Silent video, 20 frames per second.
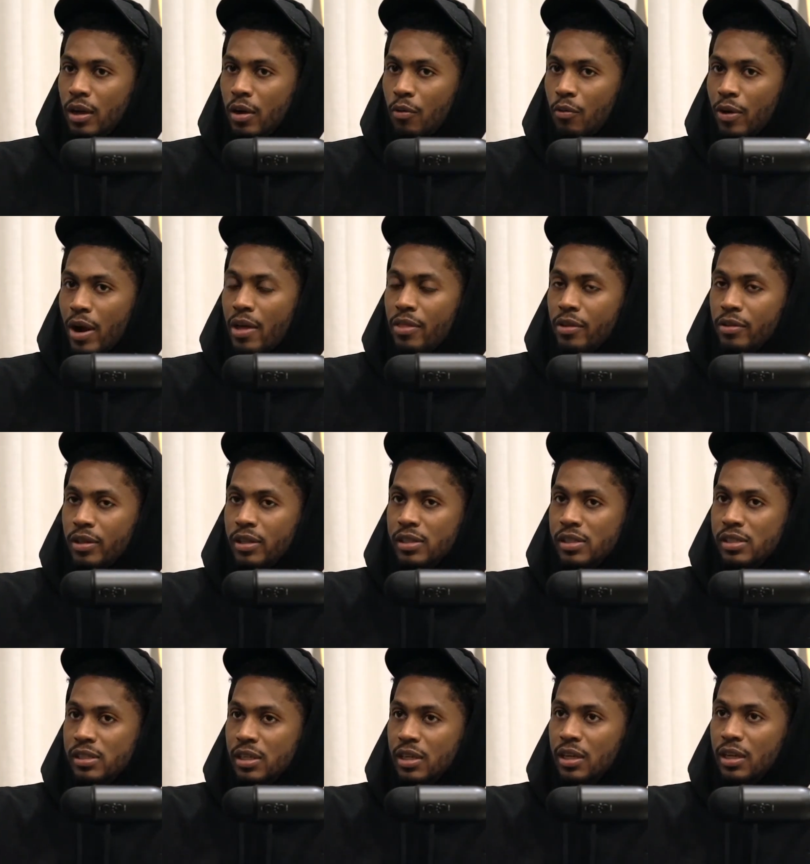rather than
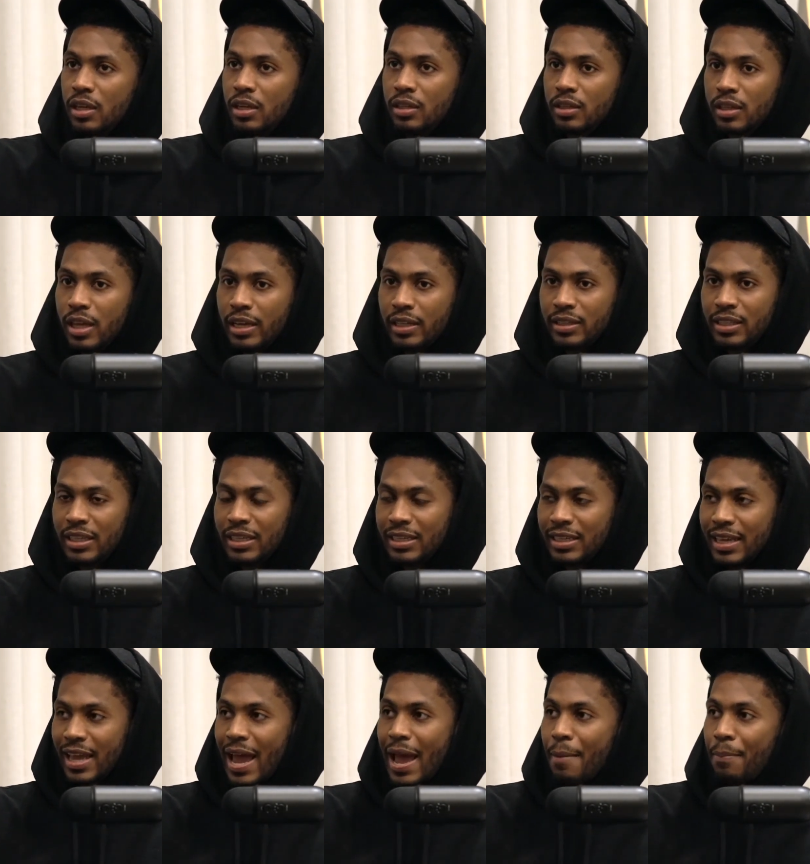seeing like the
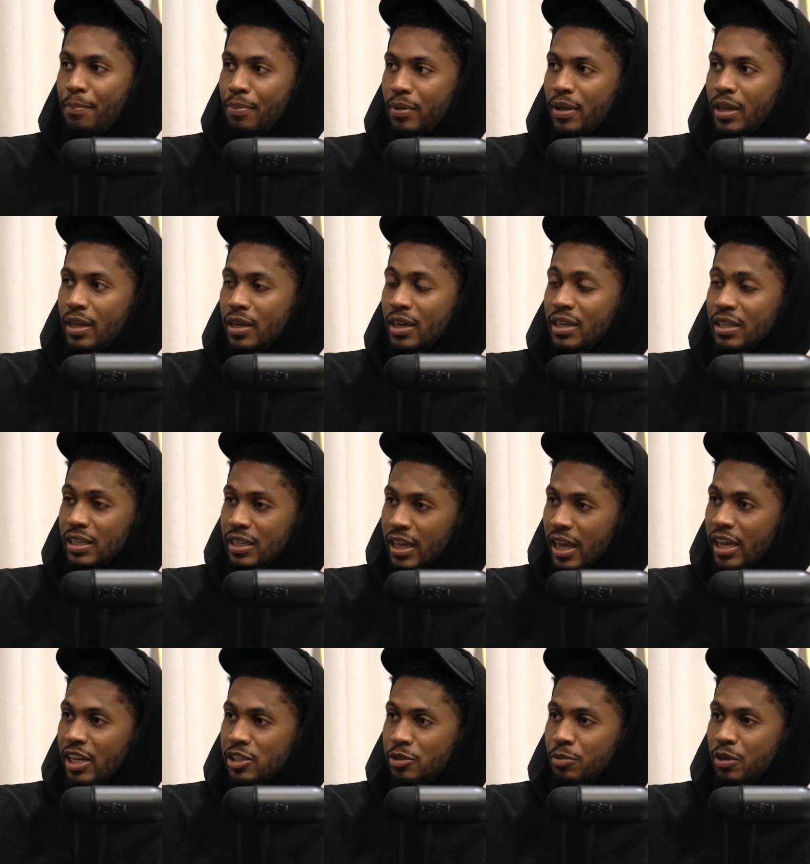gap in
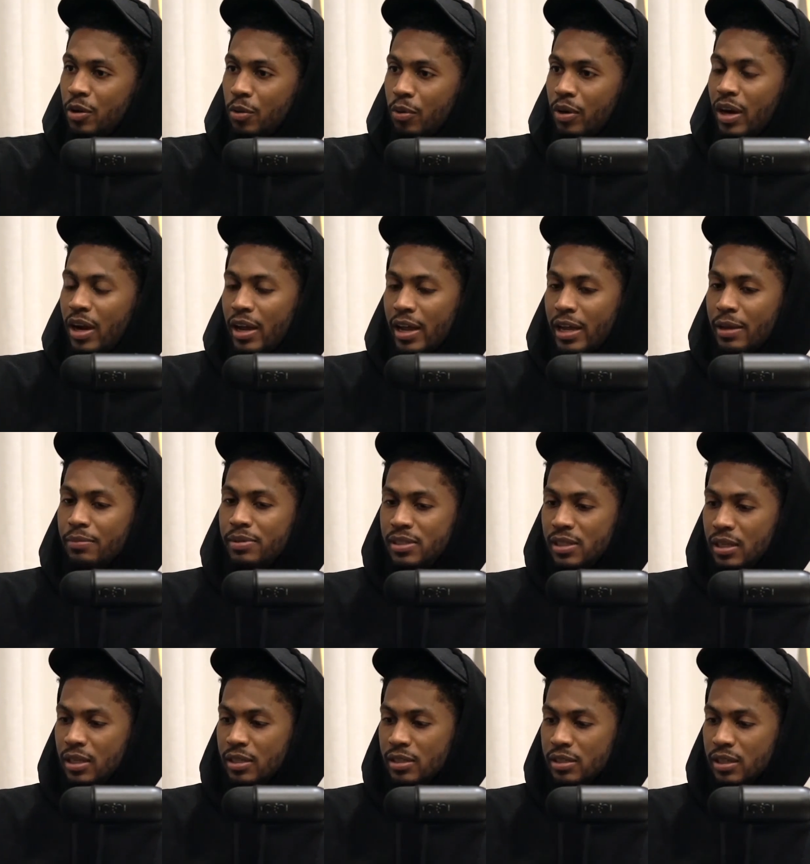engagement, what I am
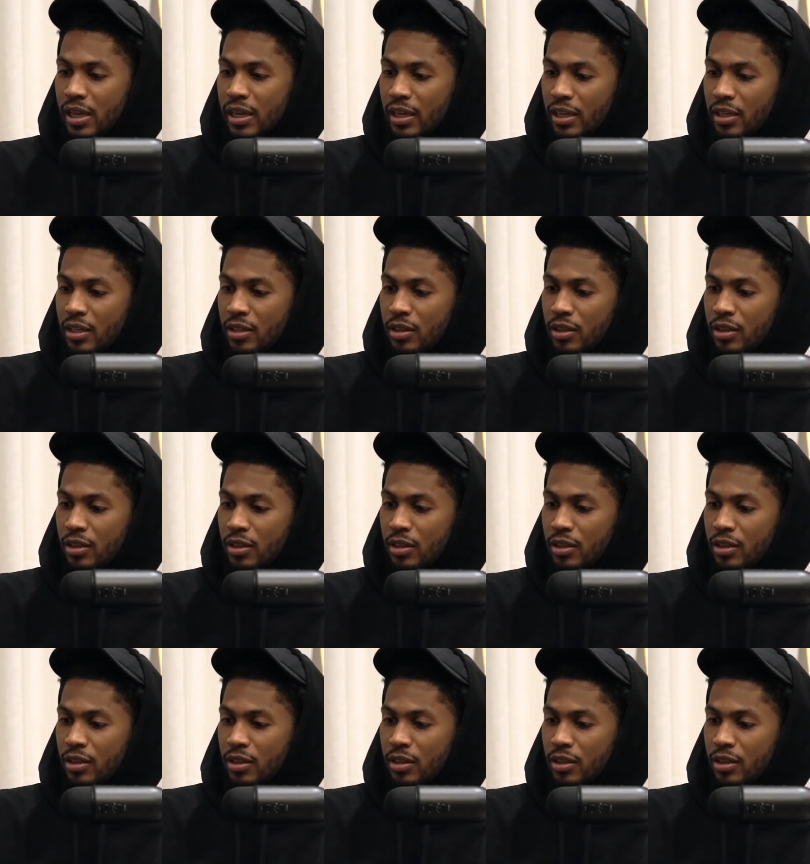seeing is like